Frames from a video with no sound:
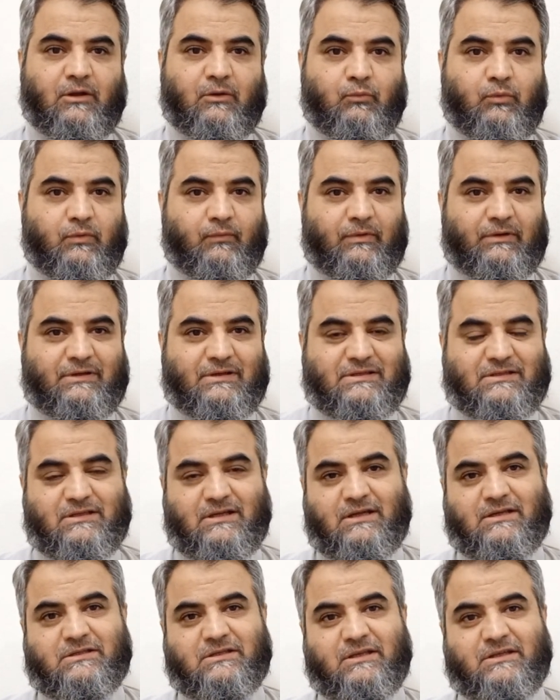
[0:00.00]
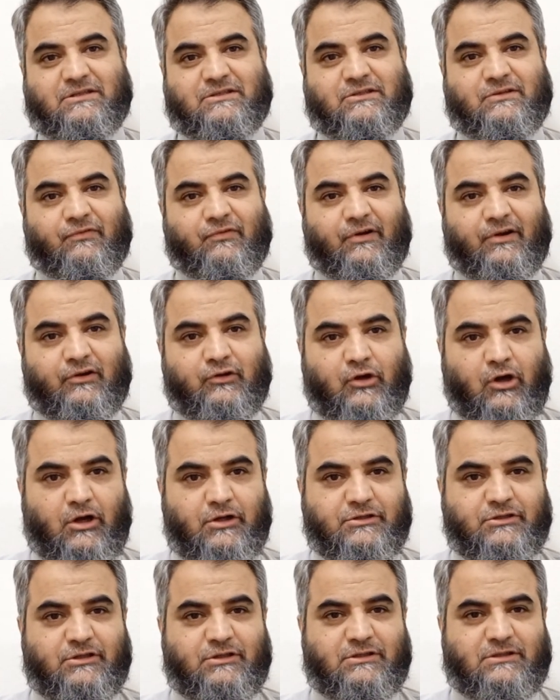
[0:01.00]
We will discuss its different
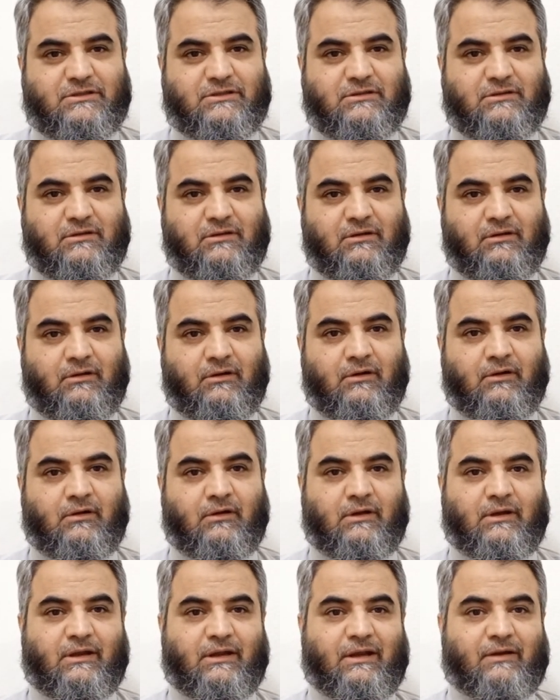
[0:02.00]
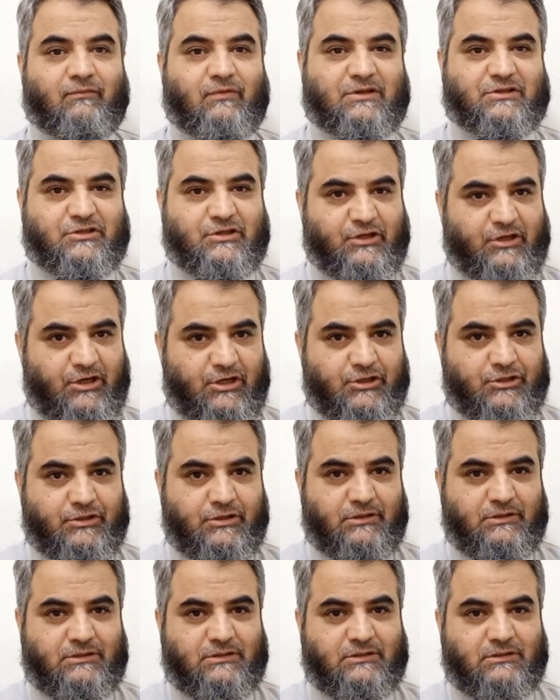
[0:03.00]
causes,
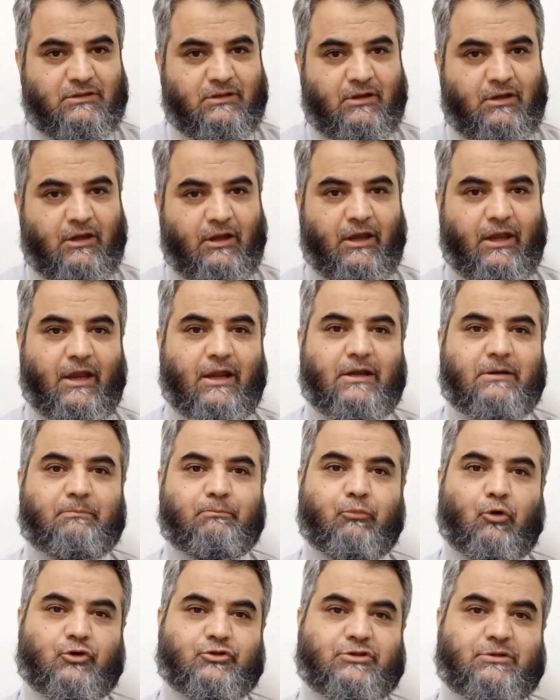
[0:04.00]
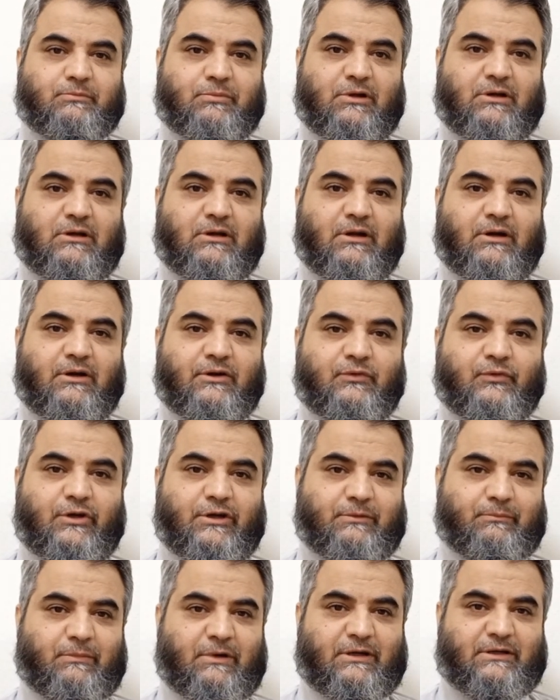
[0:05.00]
investigations and possible
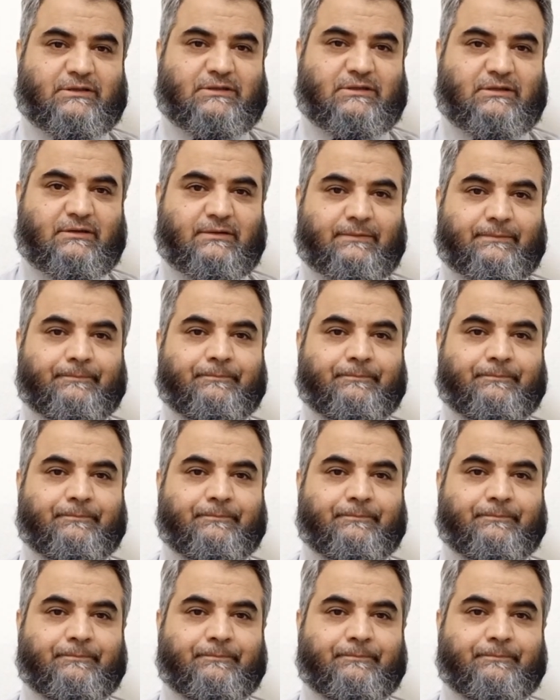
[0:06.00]
treatments.